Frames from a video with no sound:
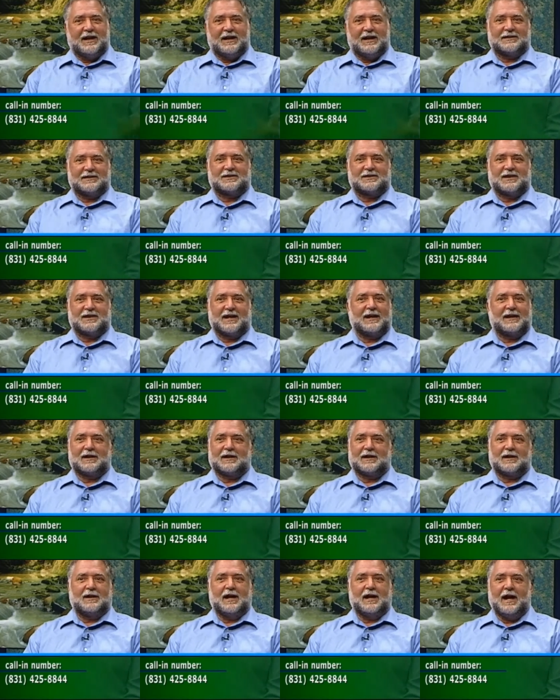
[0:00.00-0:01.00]
It's like
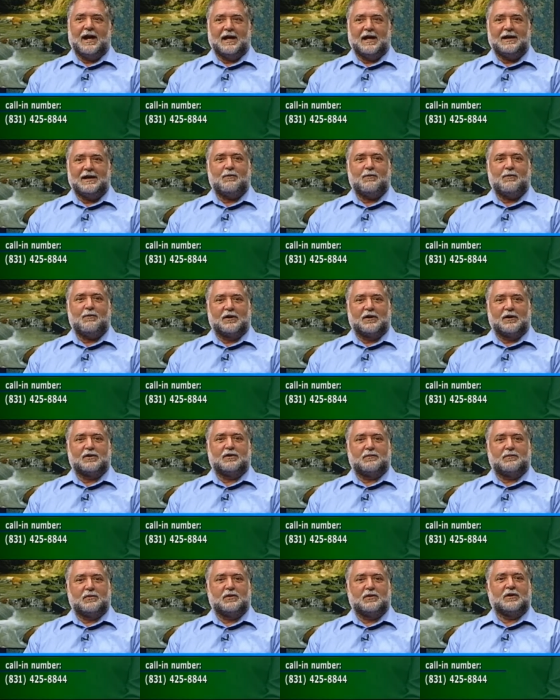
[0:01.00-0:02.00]
anywhere
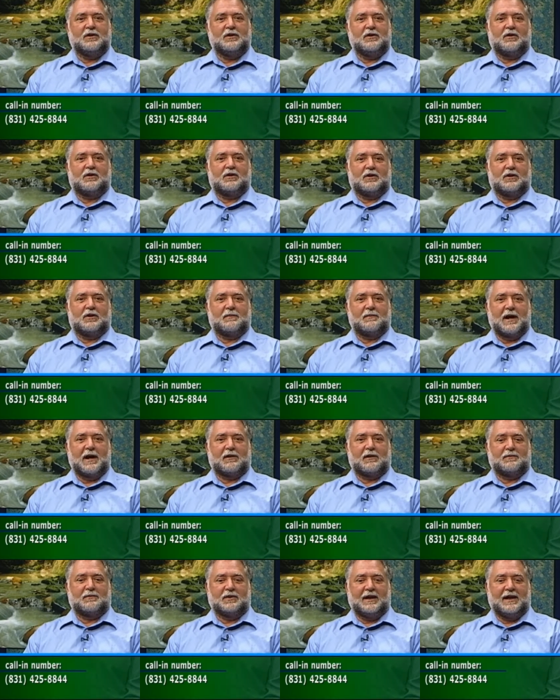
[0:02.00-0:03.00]
you put a nuclear
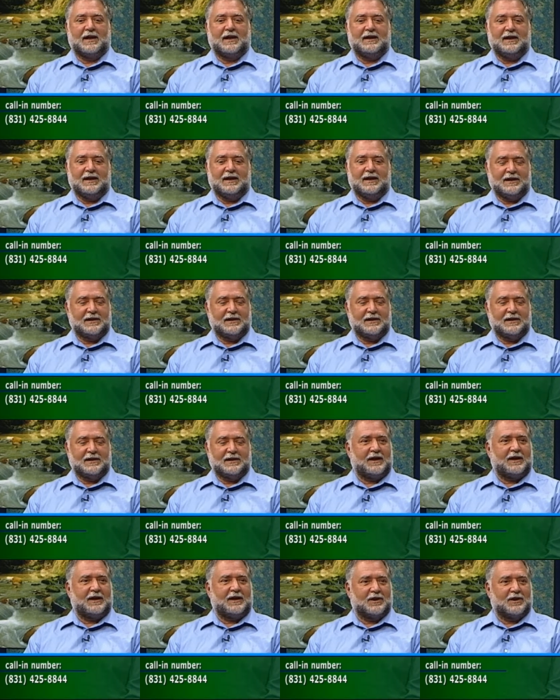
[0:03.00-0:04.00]
power plant, it's
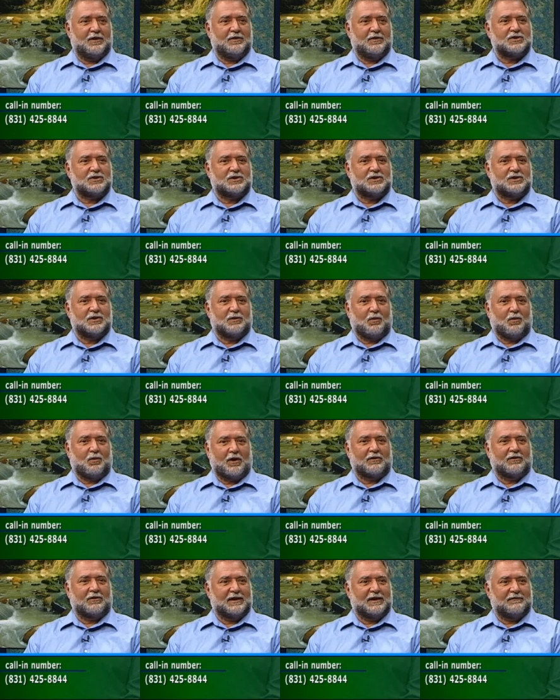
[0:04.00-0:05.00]
pretty close to the
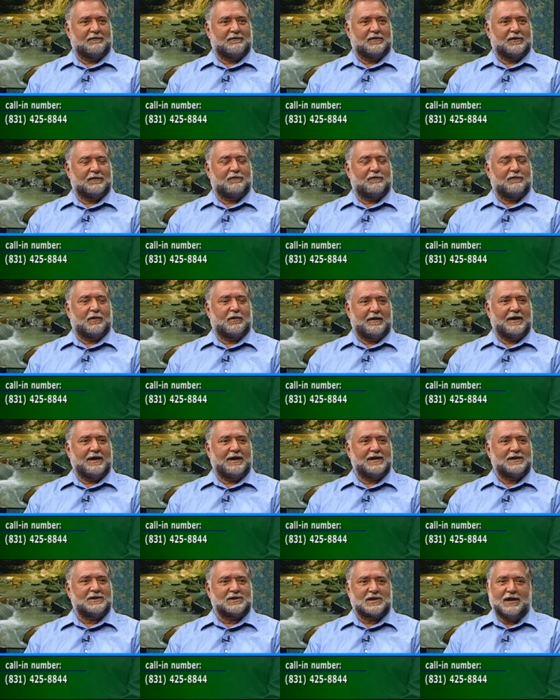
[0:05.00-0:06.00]
water level of where it
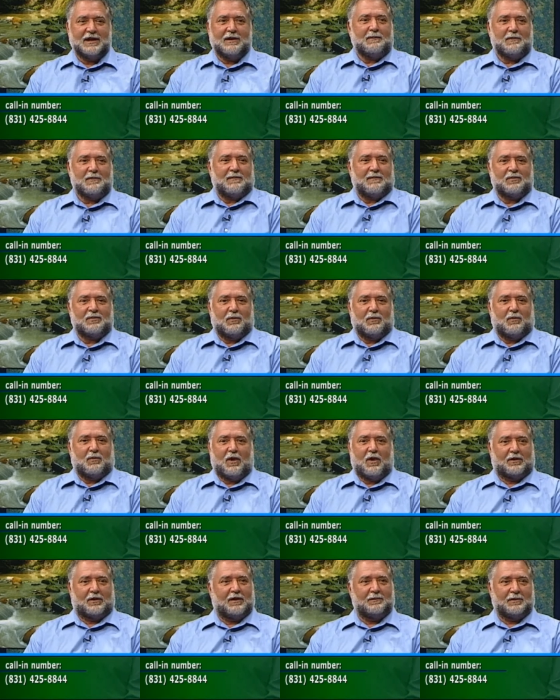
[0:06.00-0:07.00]
is. They don't pump the
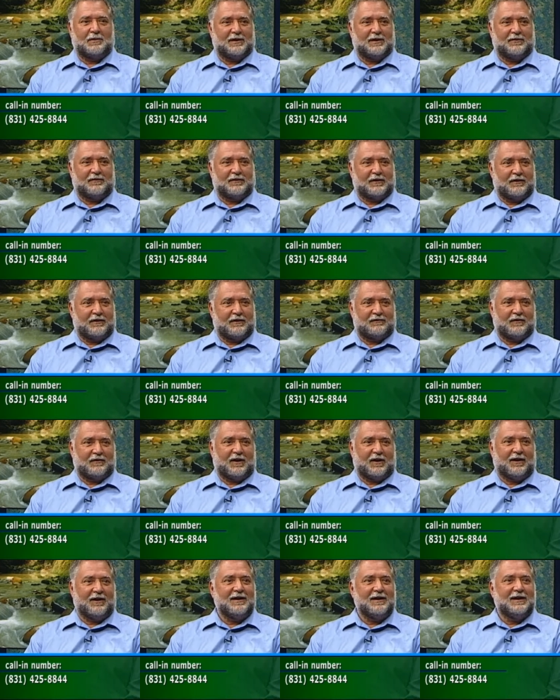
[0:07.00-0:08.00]
water uphill very
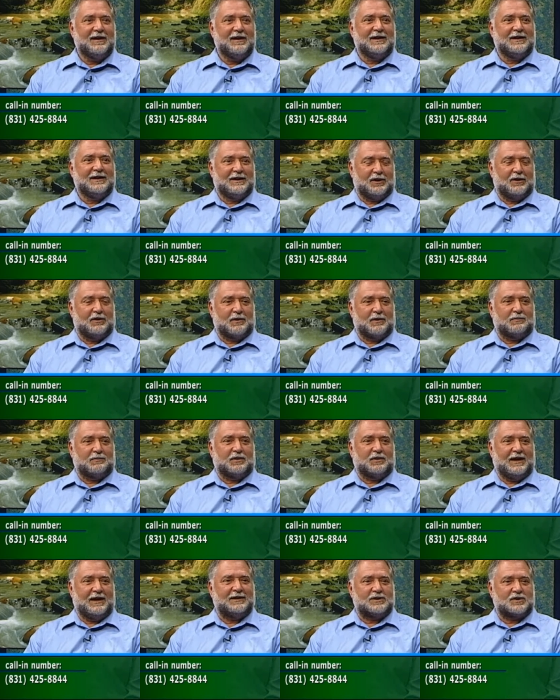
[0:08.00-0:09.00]
far. You know, the
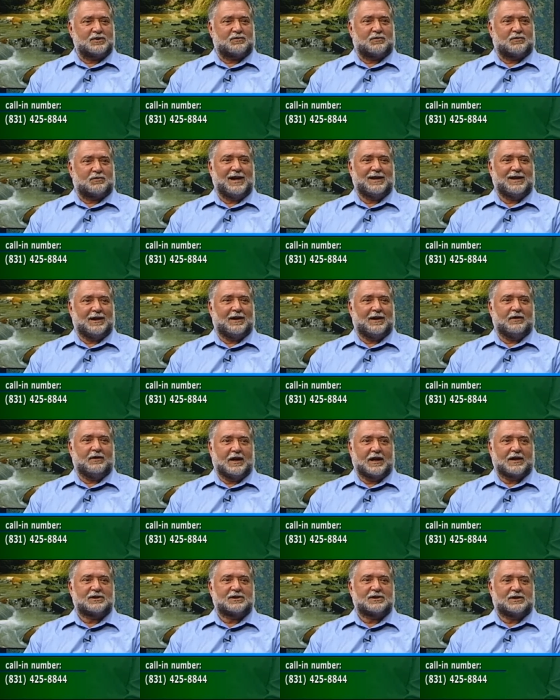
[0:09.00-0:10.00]
plant is right there
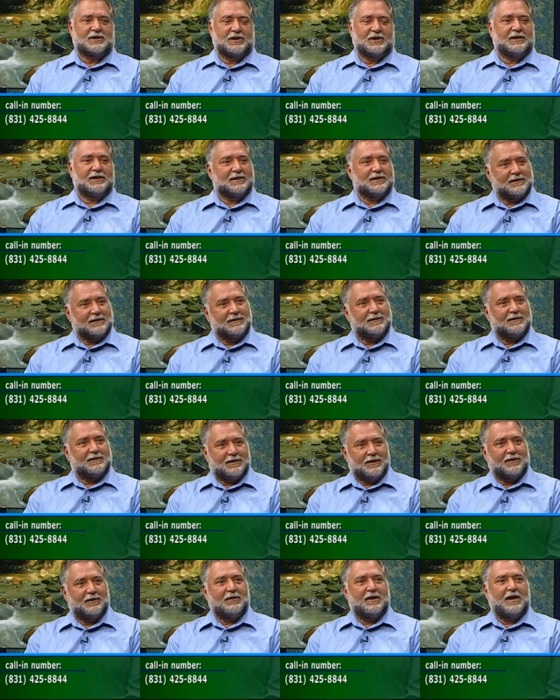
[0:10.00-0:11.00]
next to the
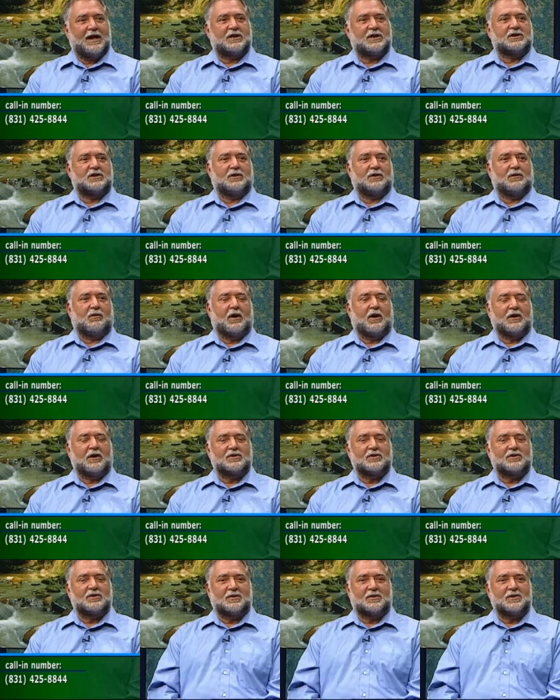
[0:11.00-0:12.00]
you know, next to the
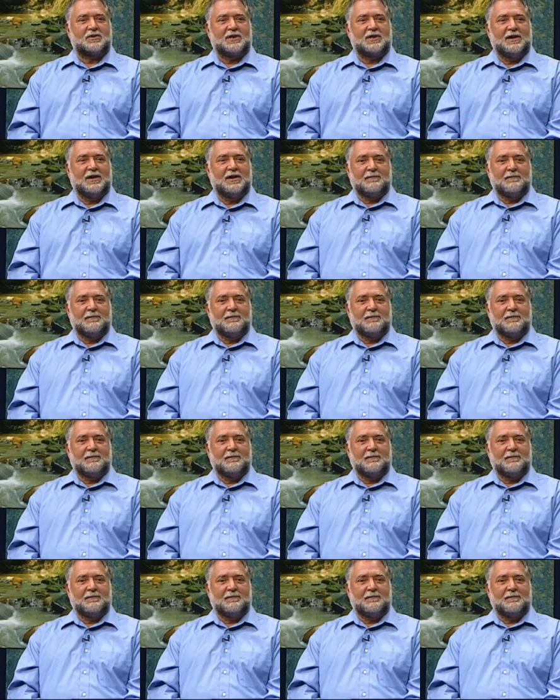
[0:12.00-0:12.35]
water source.